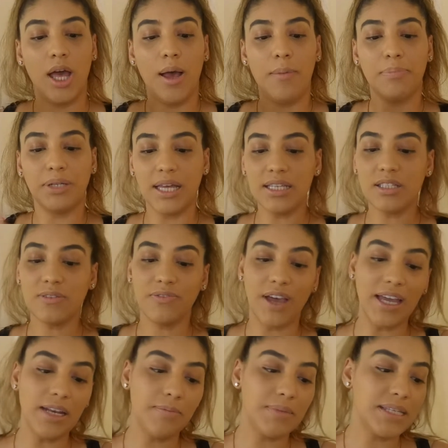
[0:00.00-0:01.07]
Plus
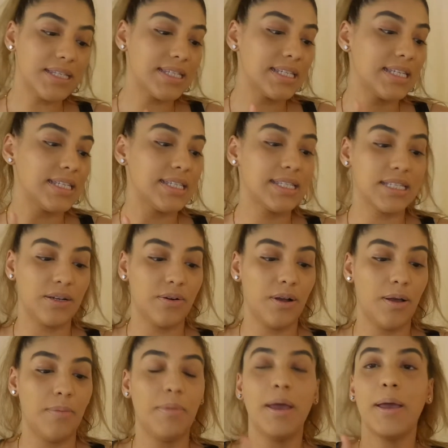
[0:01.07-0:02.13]
Vitamin C
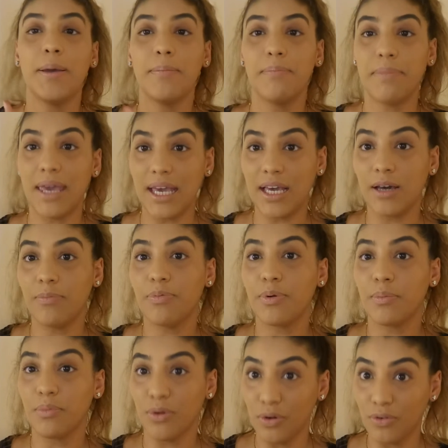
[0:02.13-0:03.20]
Serum Makeup
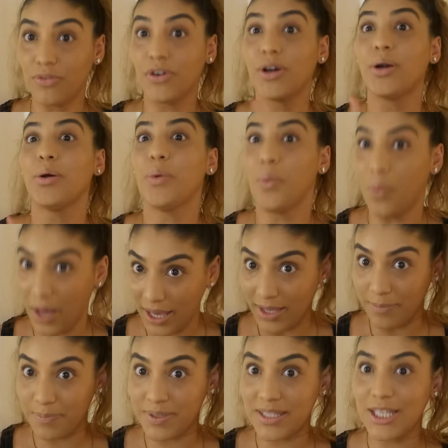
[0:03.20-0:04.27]
Remover
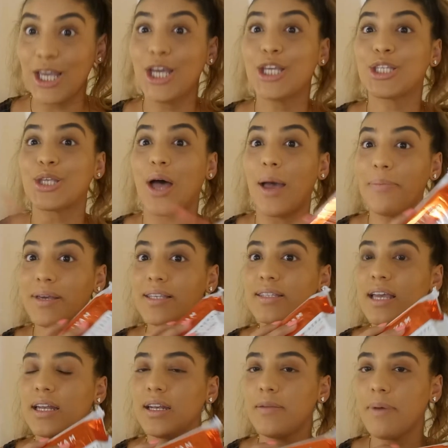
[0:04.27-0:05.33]
Wipes. So I'm
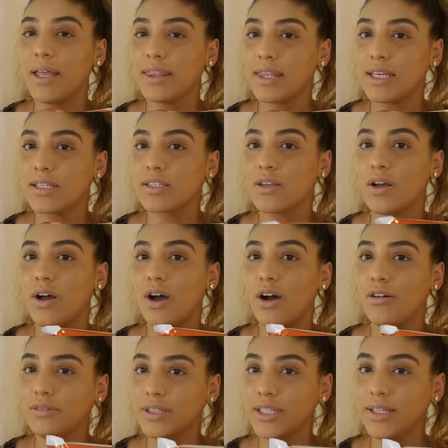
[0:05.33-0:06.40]
excited about this,
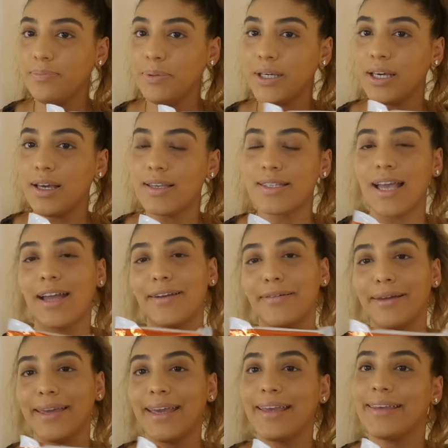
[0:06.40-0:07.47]
only because I know
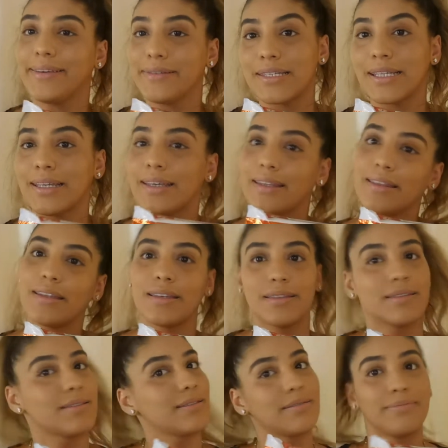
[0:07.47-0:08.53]
I can't use it in
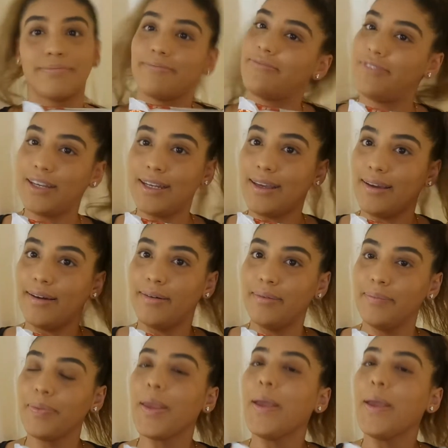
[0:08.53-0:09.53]
this video,